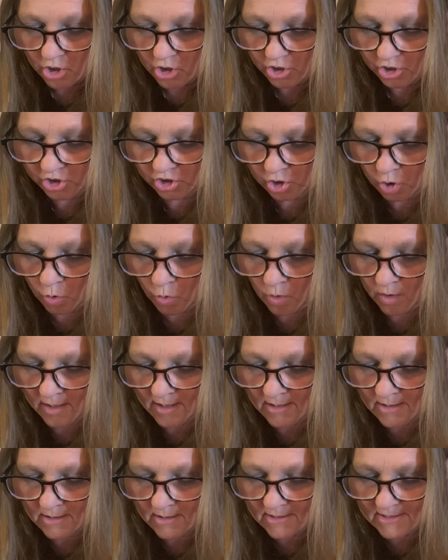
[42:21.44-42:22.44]
joy
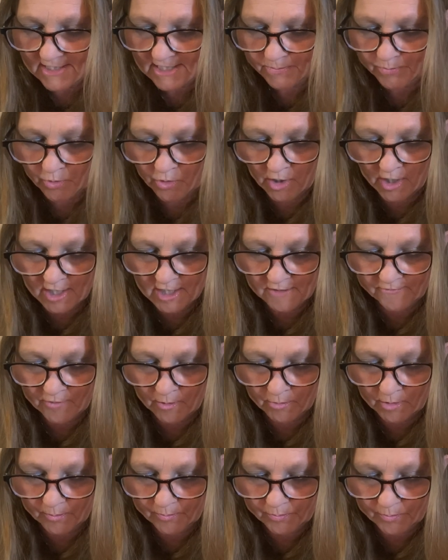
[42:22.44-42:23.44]
springs
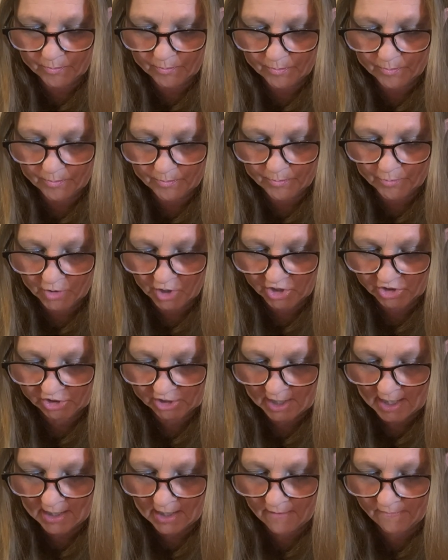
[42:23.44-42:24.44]
from
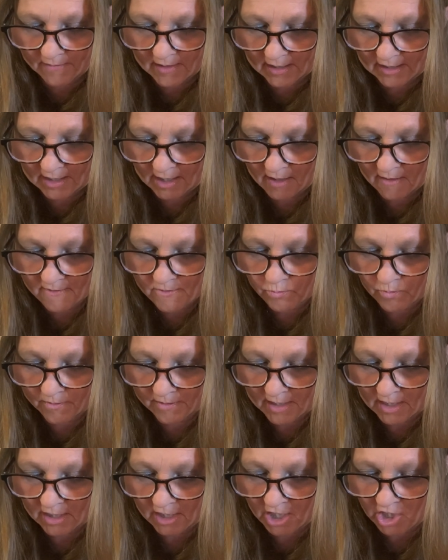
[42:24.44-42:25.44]
appreciating the gifts
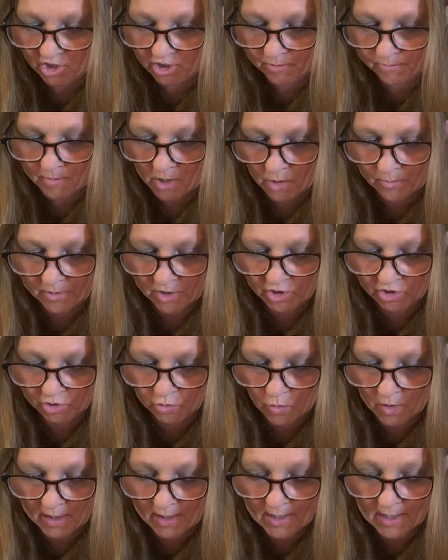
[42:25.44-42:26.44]
within each moment.
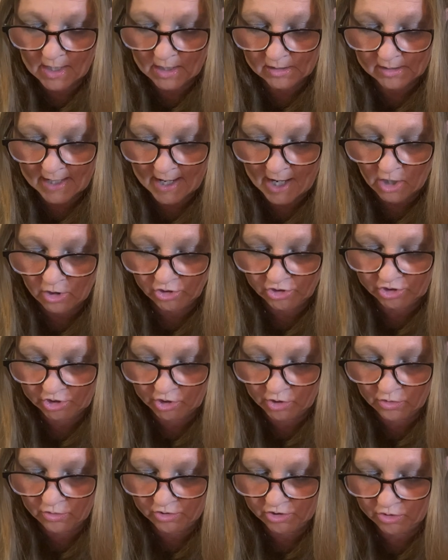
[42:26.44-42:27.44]
Joy allows
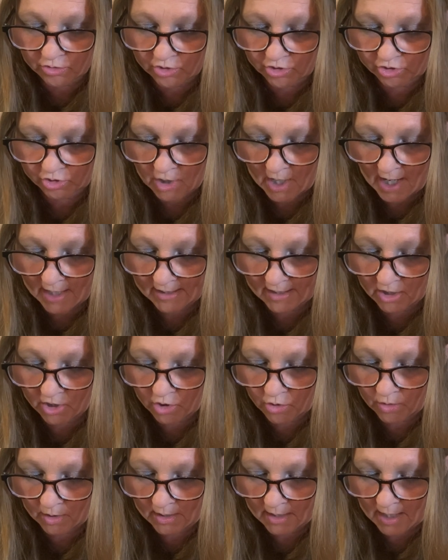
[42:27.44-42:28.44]
you to attract and
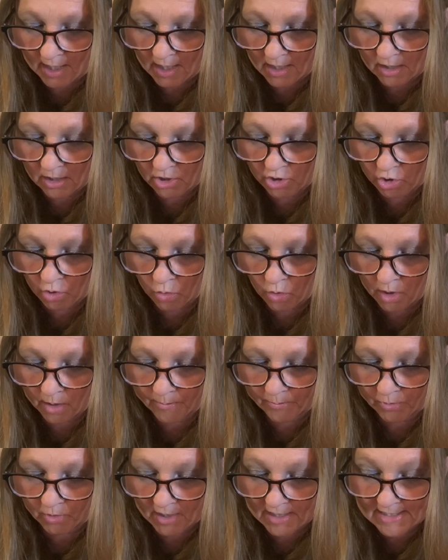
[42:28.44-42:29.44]
create your
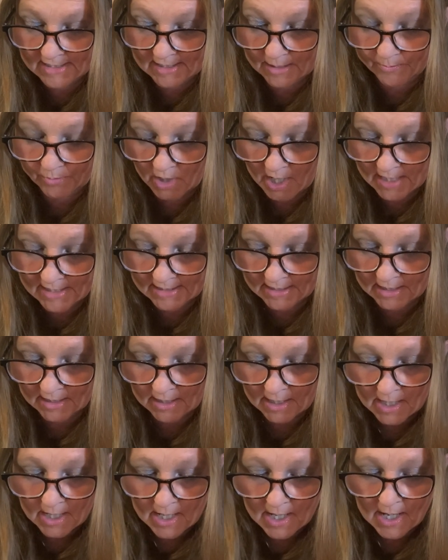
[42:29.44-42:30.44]
present
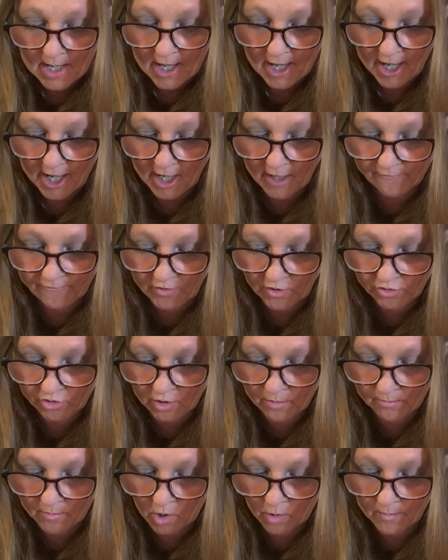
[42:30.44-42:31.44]
present and
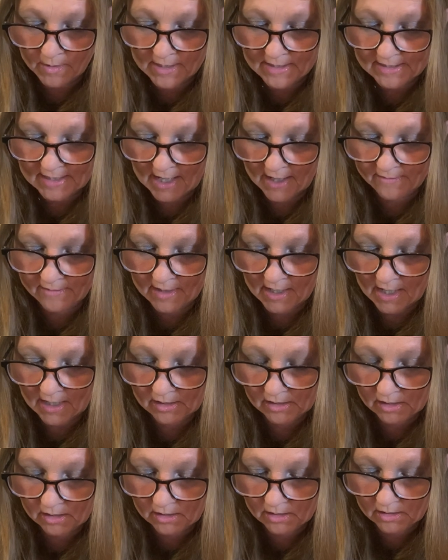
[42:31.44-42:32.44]
future moments at the
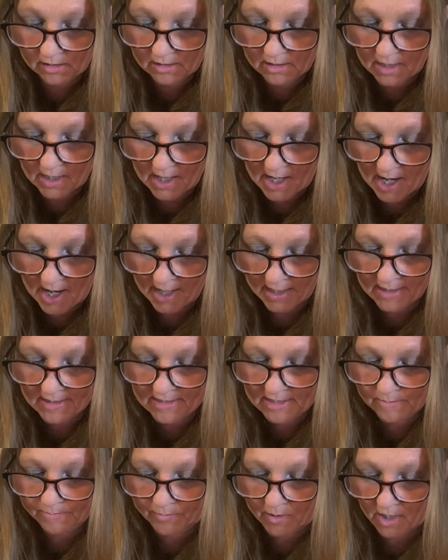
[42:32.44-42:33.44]

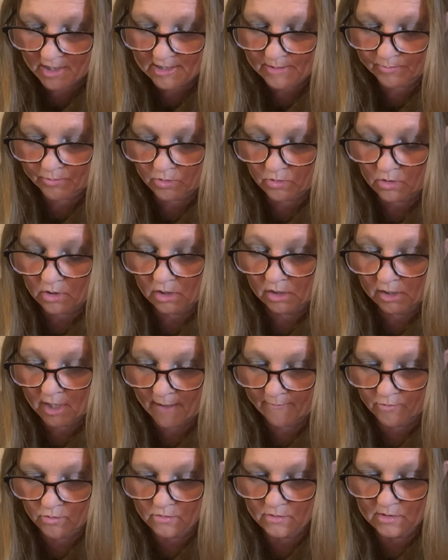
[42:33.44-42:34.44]
highest possible
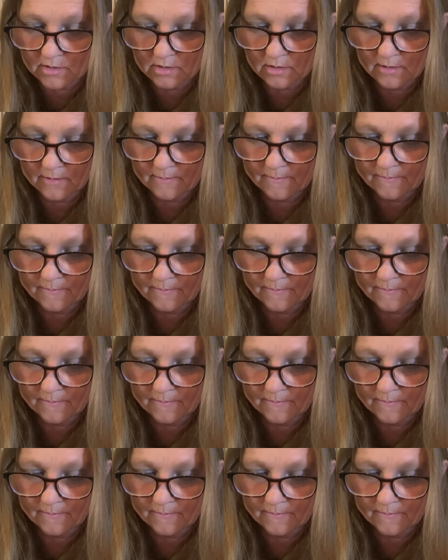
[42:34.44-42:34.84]
levels.